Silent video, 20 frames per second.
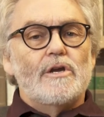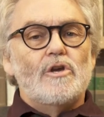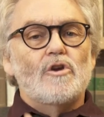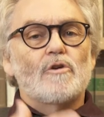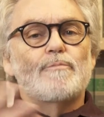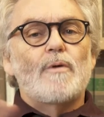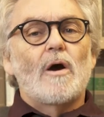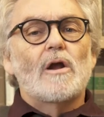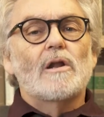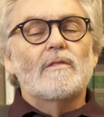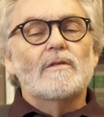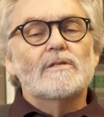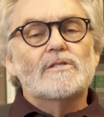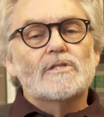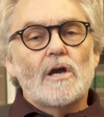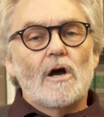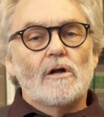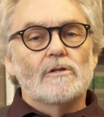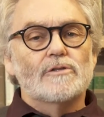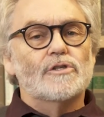you're part of
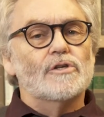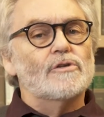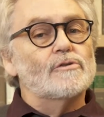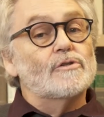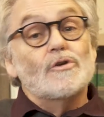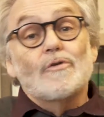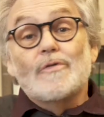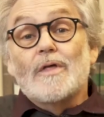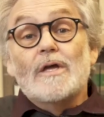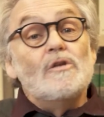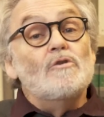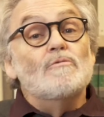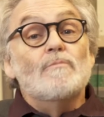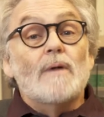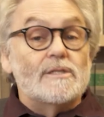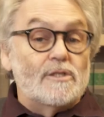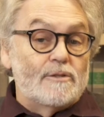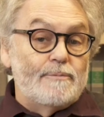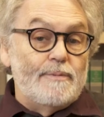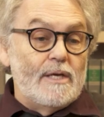this culture, so then you
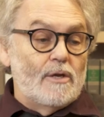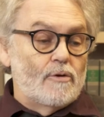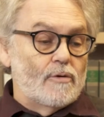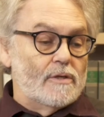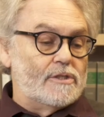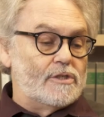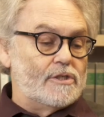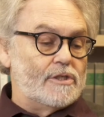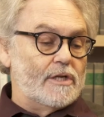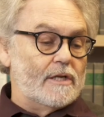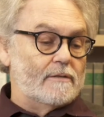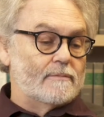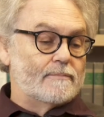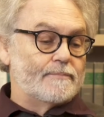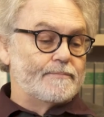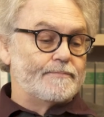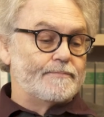must be Christian.